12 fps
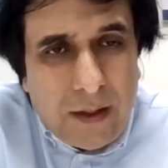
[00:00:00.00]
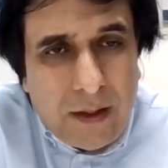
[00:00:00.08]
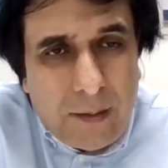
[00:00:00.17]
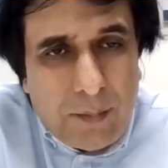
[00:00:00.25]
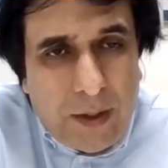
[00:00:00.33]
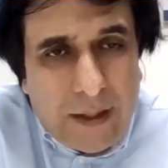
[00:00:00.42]

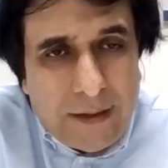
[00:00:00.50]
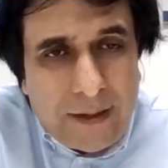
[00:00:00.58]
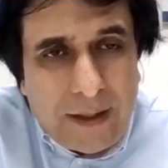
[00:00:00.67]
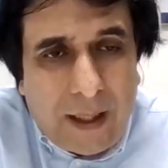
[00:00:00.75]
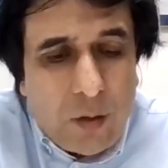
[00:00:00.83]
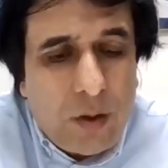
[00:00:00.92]
uh,
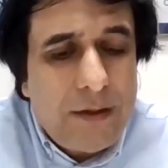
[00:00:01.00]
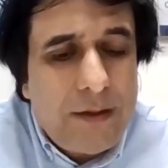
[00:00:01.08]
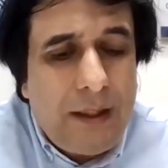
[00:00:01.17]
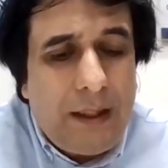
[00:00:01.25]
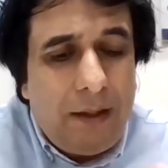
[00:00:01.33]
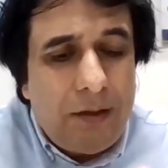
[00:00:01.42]
place and how
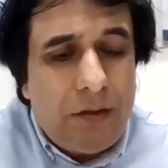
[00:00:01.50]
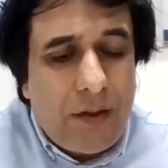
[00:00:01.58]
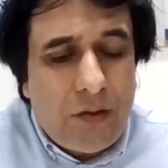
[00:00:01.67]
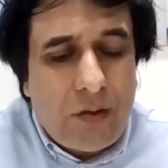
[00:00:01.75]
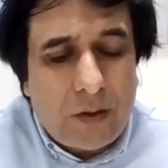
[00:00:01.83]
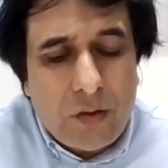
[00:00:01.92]
does the
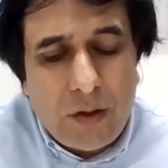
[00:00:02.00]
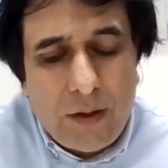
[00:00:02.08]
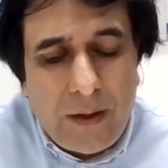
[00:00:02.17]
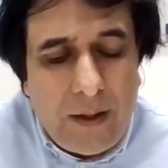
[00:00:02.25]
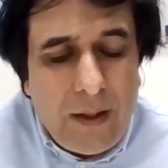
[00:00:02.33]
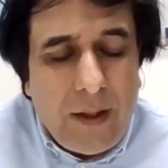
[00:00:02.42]
industry
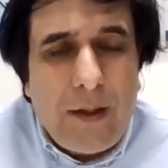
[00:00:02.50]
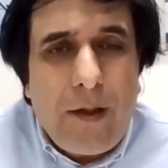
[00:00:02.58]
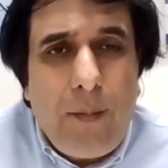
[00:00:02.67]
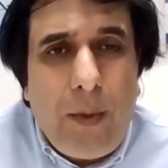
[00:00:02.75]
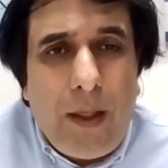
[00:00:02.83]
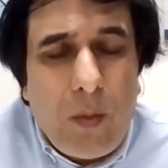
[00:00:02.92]
structure
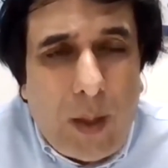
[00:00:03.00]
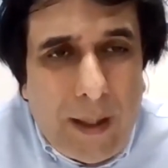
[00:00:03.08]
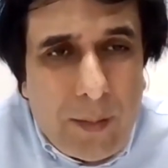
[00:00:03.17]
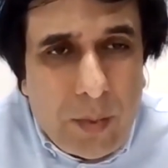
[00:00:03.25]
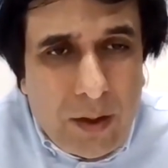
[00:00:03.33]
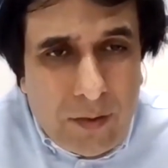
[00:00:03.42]
remain
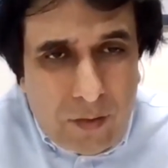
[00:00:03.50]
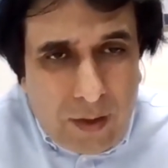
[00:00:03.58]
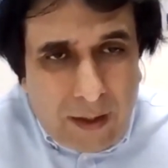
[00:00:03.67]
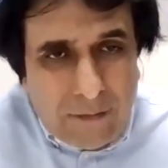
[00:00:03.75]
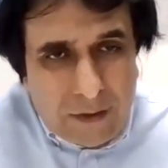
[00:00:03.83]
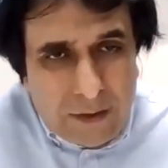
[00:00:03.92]
viable and
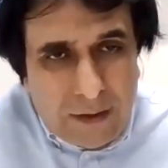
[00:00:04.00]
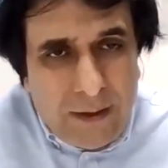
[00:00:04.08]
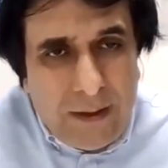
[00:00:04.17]
relevant?